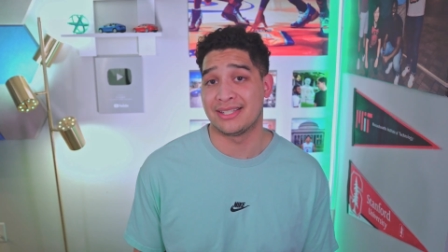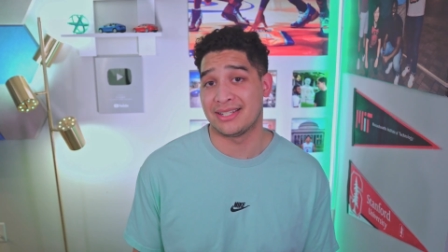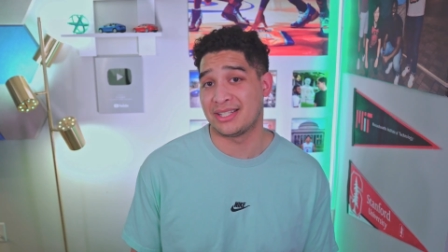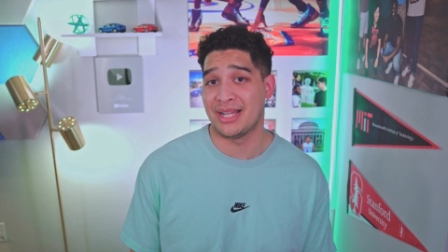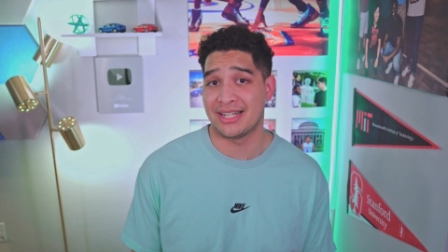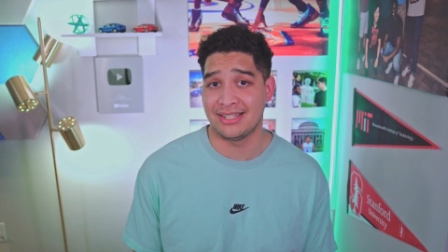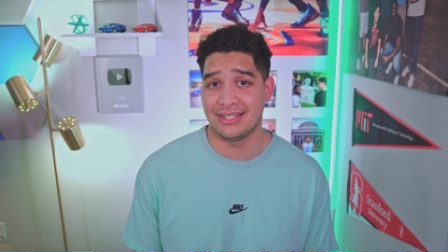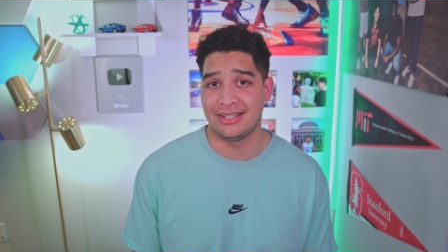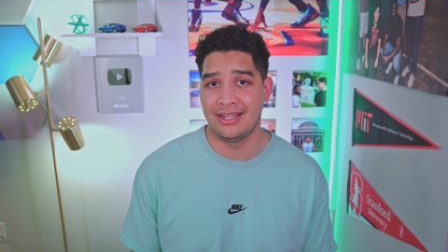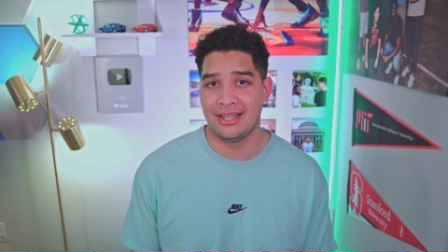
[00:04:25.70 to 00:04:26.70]
as
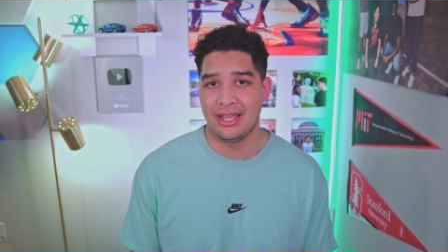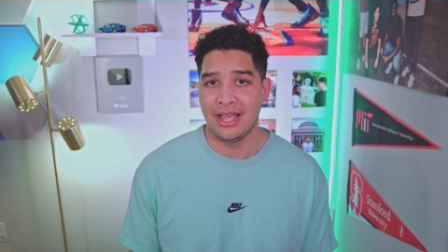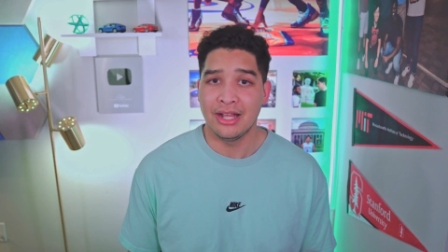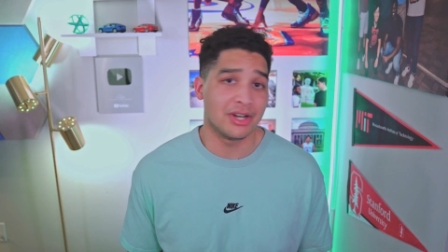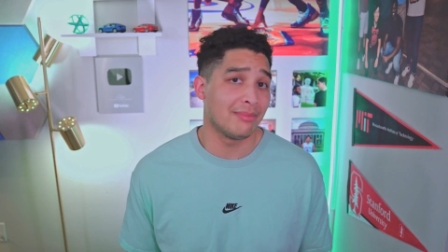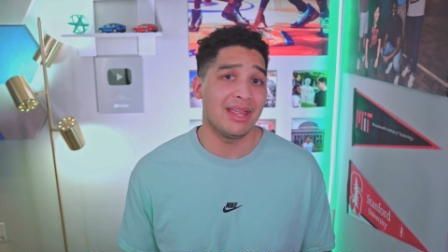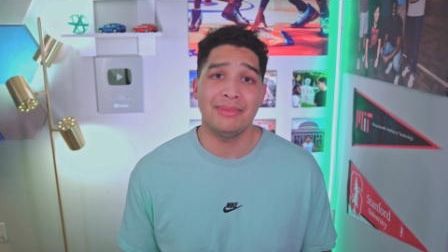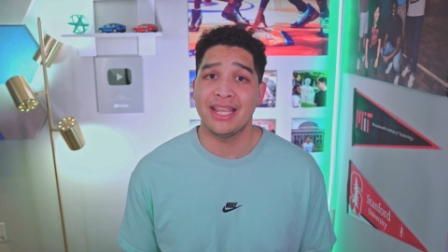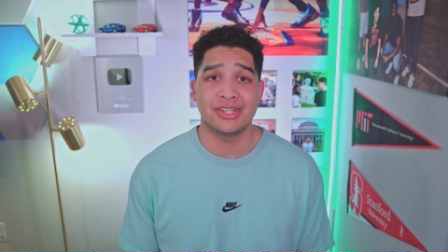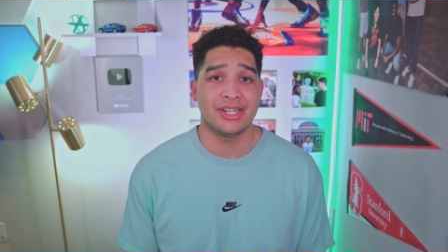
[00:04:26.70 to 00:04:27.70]
expected. There may
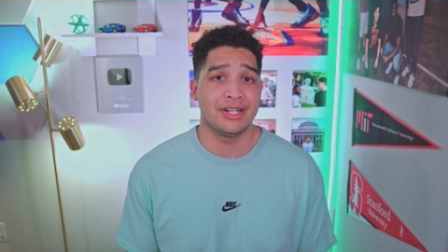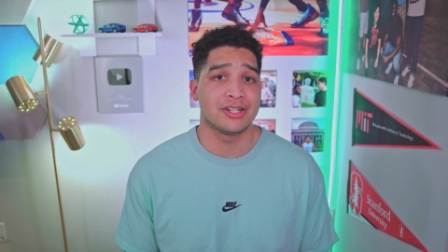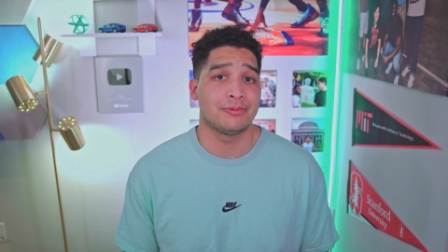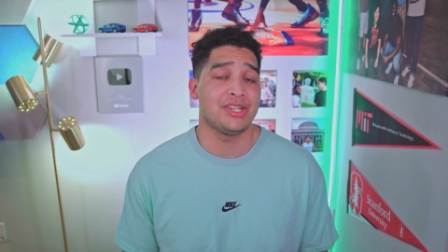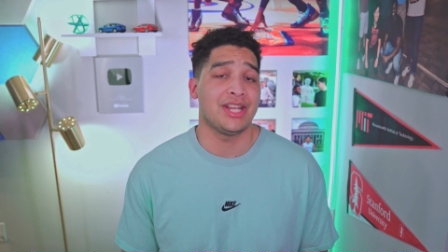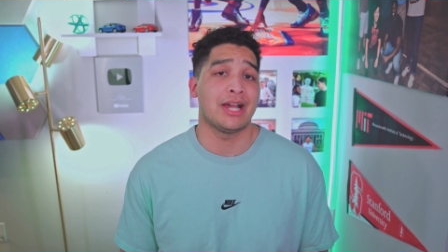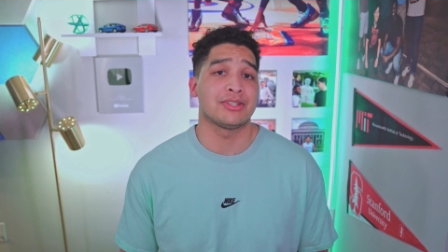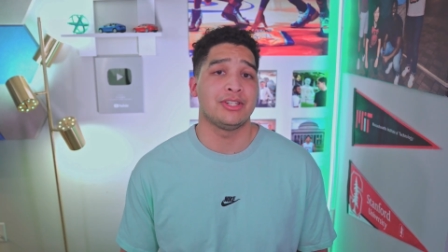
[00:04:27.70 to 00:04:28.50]
be engineers reaching out